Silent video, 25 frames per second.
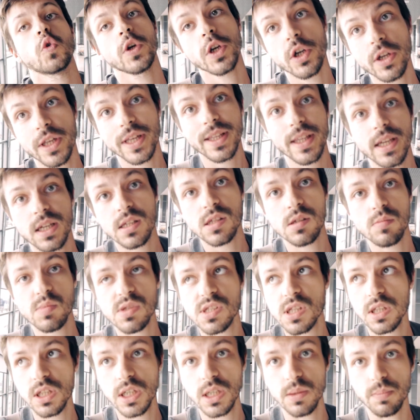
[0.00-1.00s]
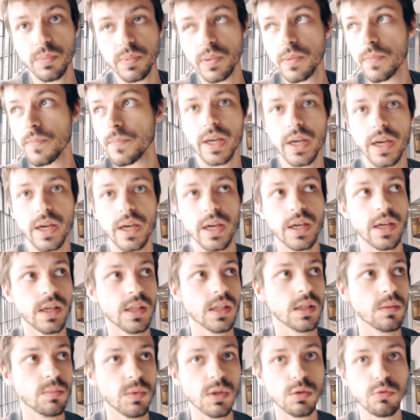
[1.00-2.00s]
We're gonna take some sleep
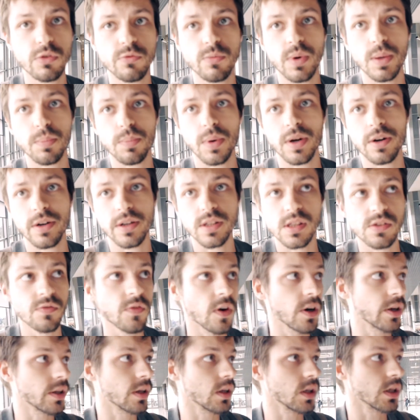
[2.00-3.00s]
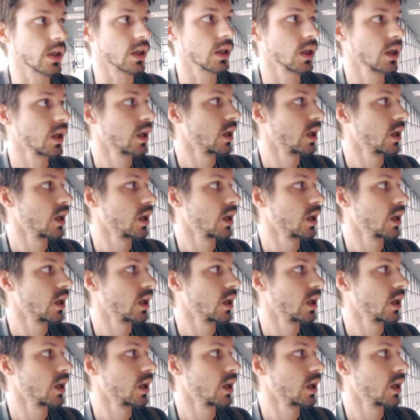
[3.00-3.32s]
and meet with my parents finally.